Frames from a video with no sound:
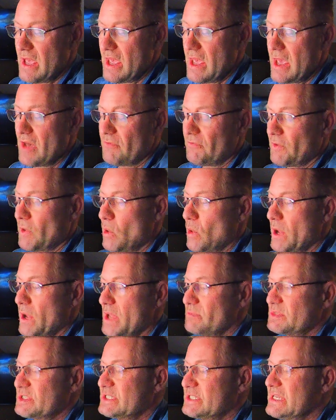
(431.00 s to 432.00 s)

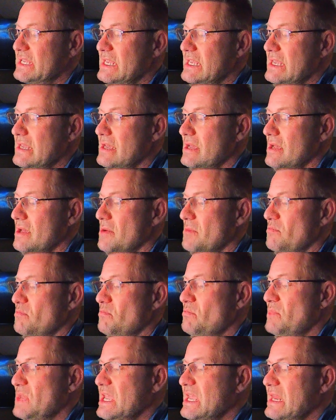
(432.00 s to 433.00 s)
FOMC
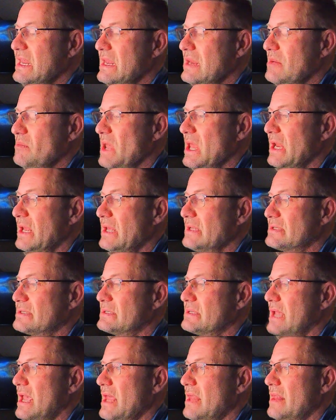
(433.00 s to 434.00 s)
meeting
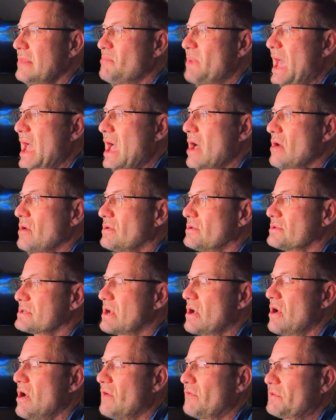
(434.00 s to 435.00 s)
minutes and Powell's
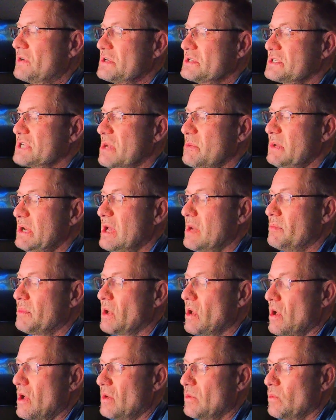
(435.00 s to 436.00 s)
conference coming up
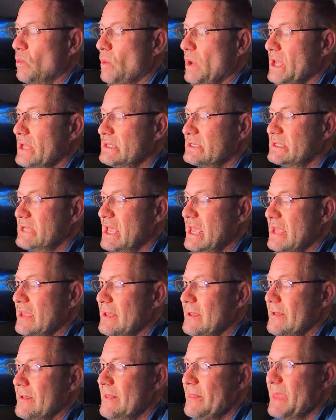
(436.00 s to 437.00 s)
on Wednesday.
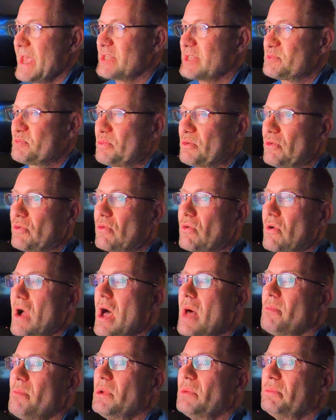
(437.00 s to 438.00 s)
That's
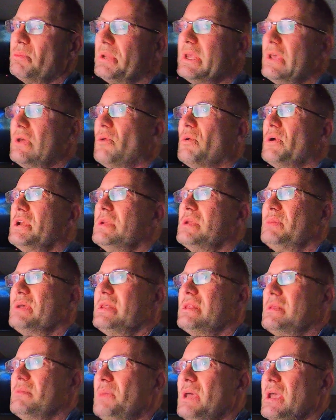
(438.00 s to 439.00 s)
probably going to
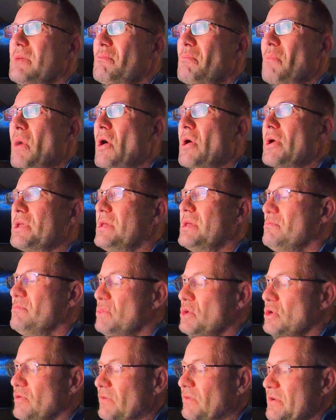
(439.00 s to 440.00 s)
be the big market
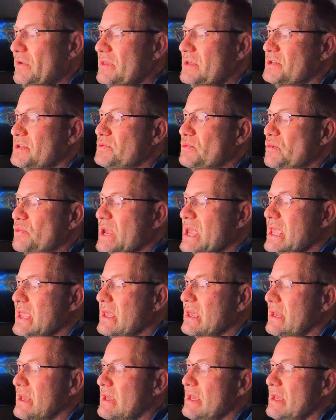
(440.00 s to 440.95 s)
mover this week.